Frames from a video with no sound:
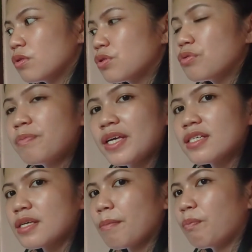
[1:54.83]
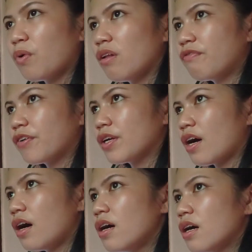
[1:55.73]
to be simple for
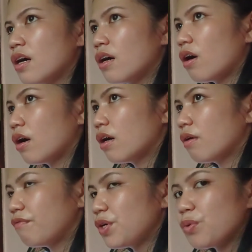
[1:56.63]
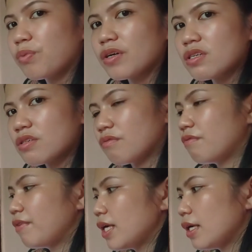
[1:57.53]
the viewers to
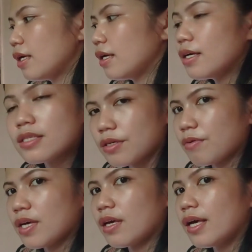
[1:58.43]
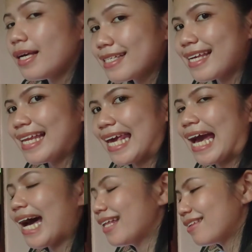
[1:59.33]
be
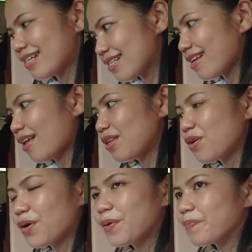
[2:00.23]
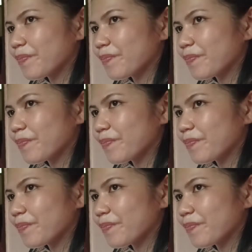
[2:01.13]
easily understand your